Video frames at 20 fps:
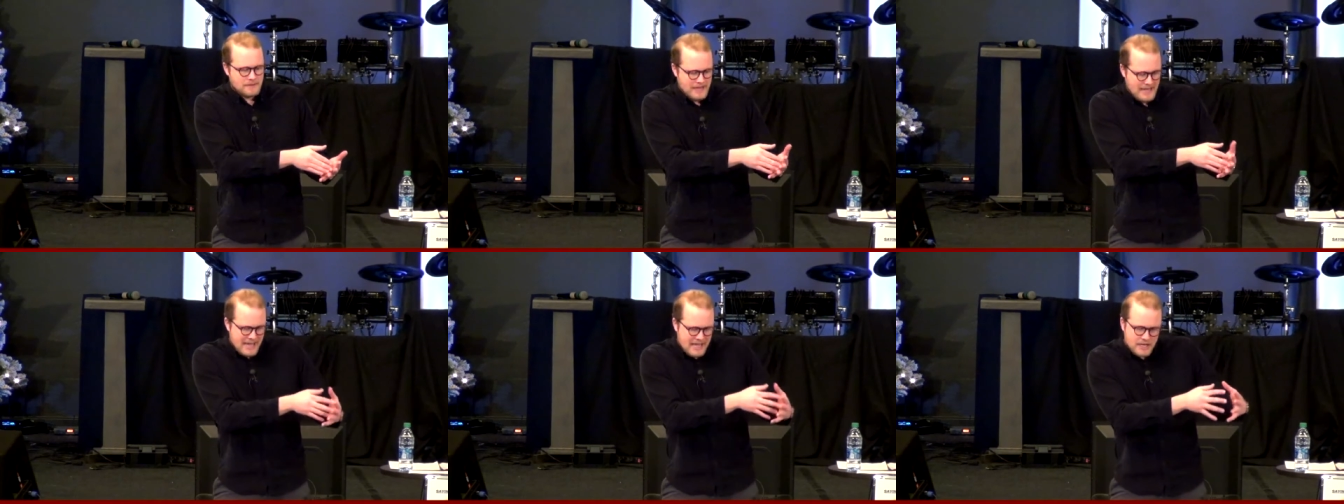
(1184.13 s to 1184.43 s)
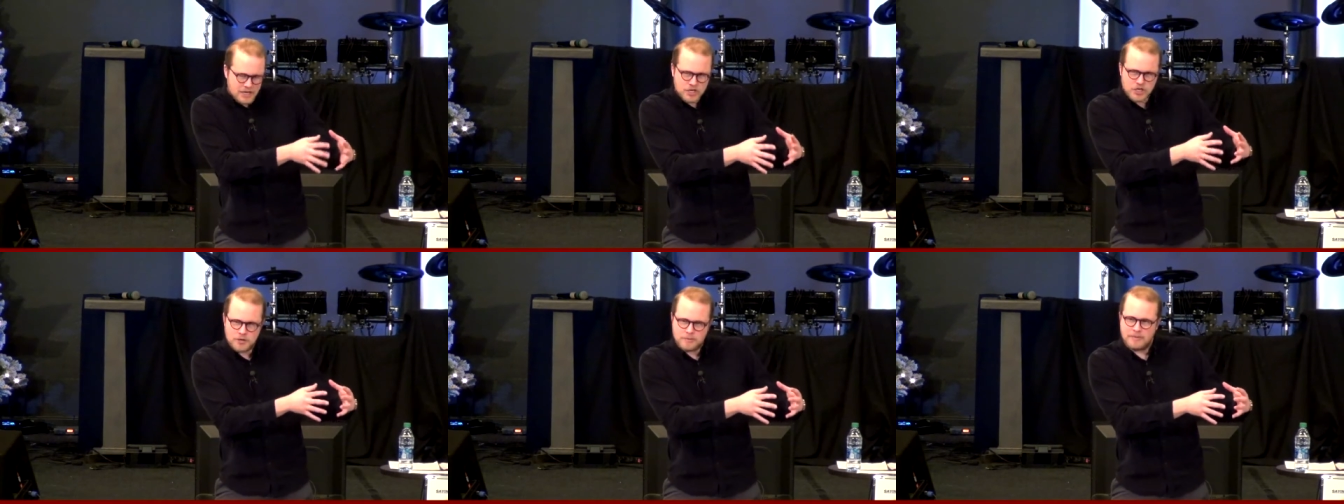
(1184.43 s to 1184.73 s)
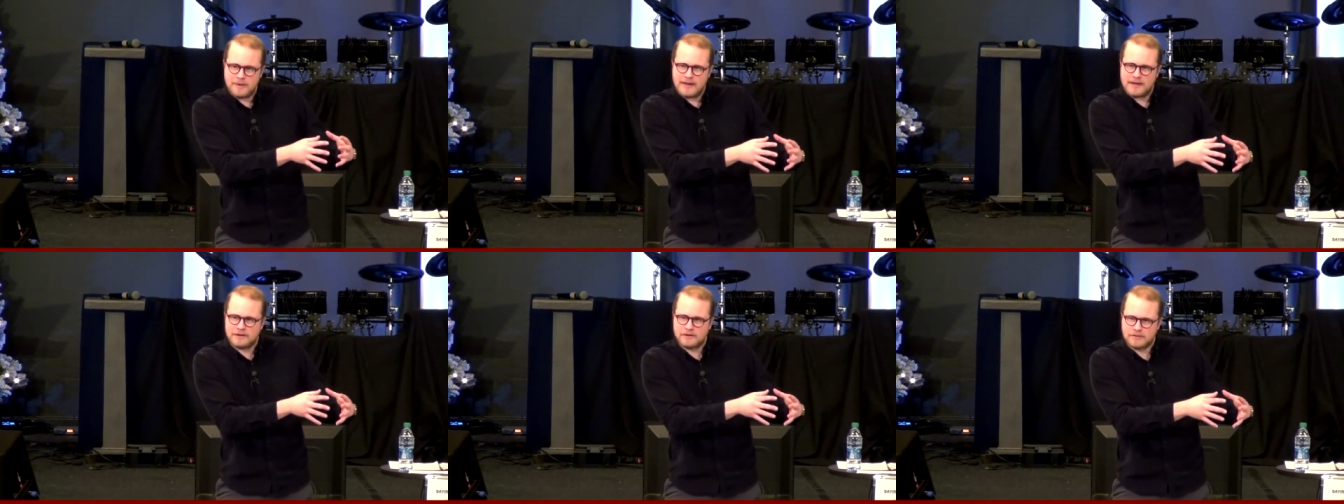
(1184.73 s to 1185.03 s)

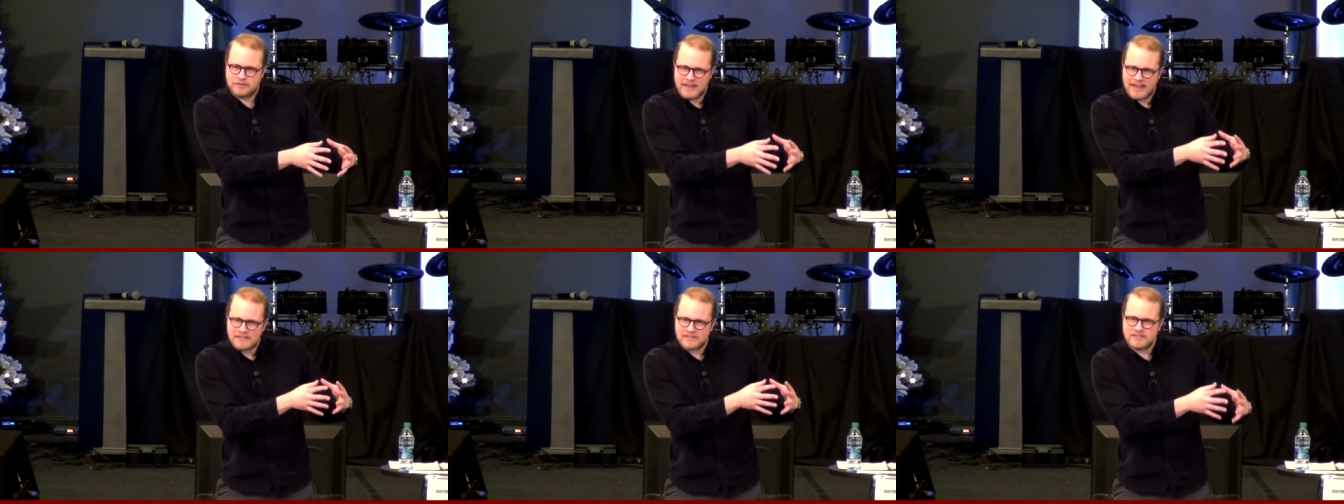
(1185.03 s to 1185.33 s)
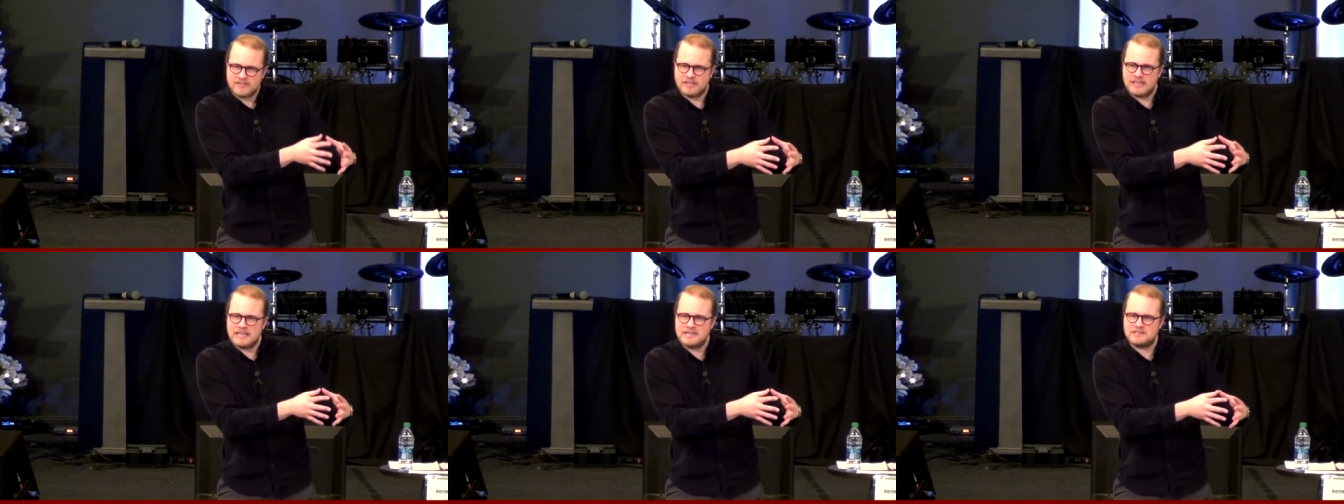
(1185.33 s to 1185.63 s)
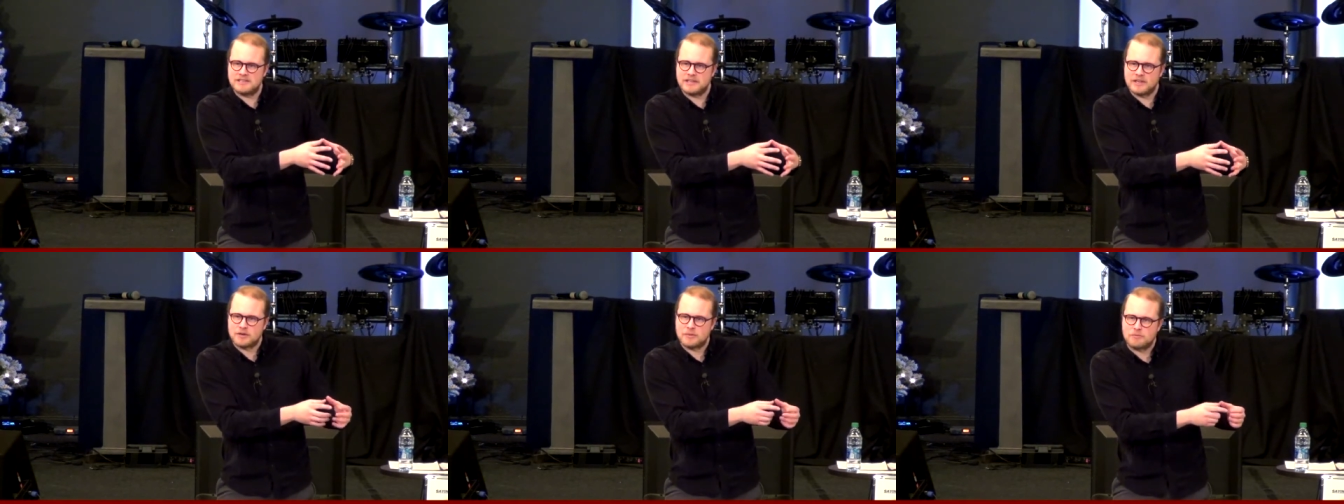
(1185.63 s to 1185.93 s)
incubator, that
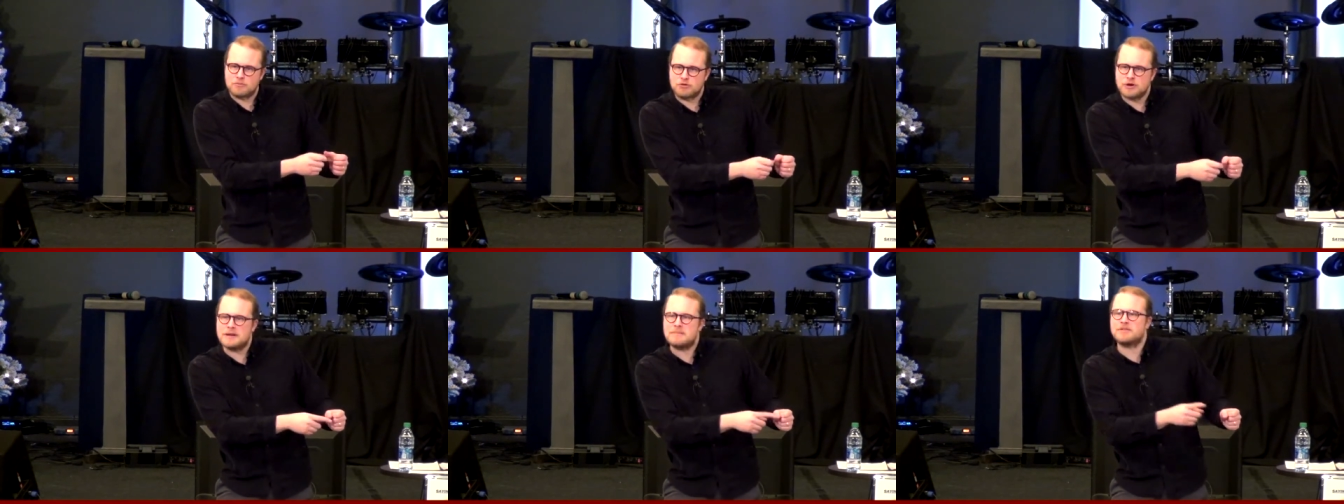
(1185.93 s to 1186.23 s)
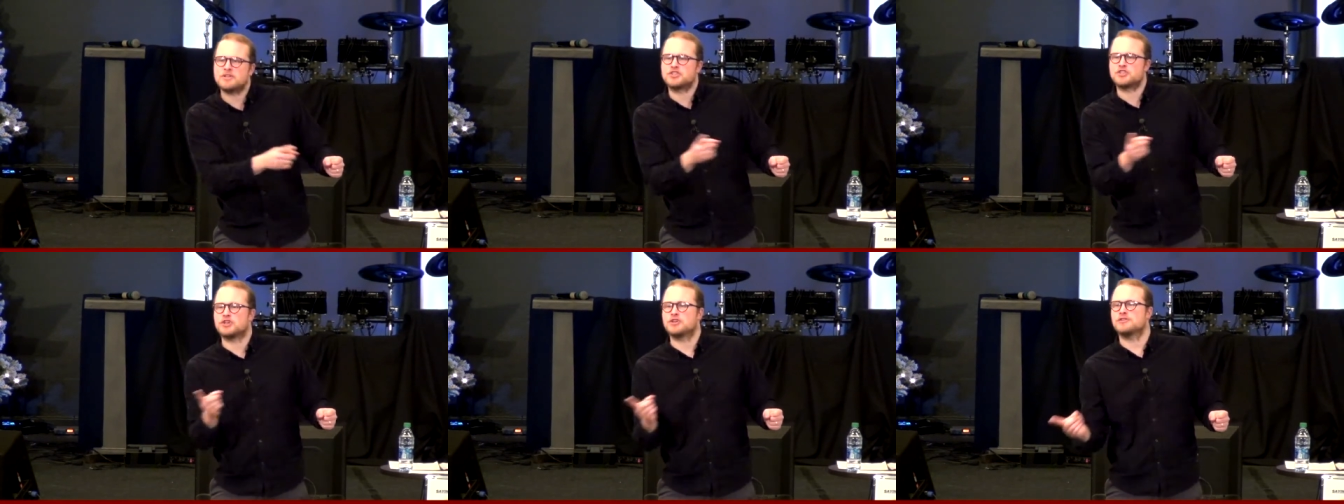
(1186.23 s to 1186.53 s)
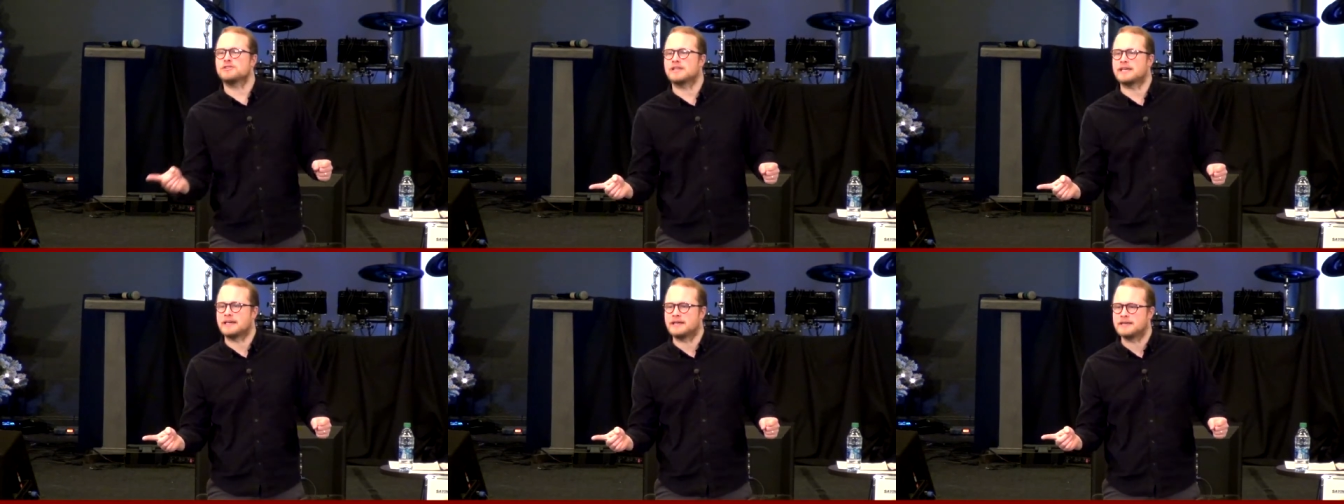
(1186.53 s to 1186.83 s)
season,
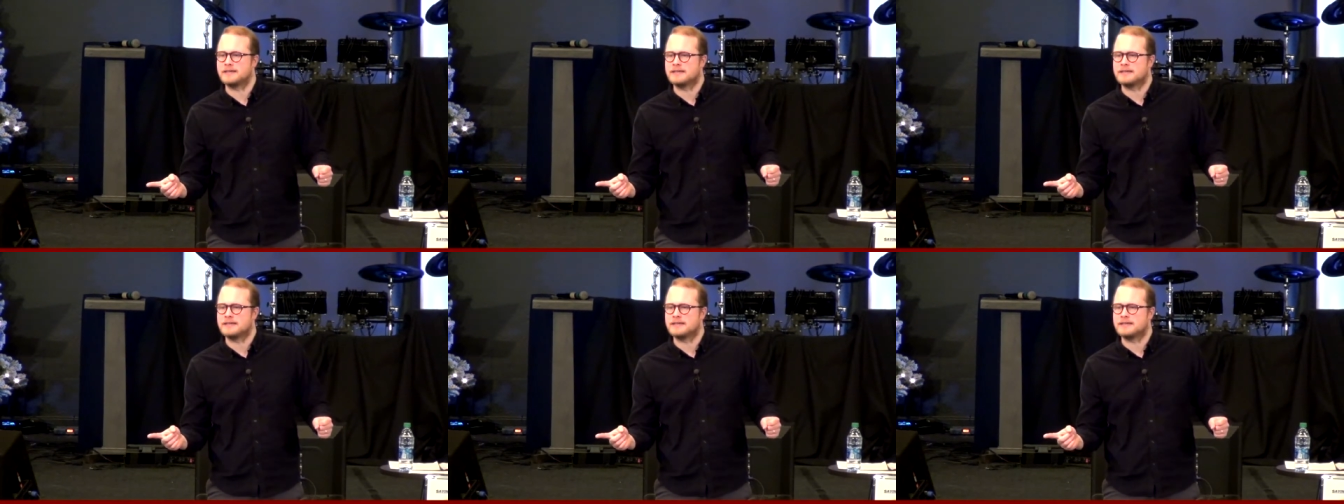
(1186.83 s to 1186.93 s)
prematurely,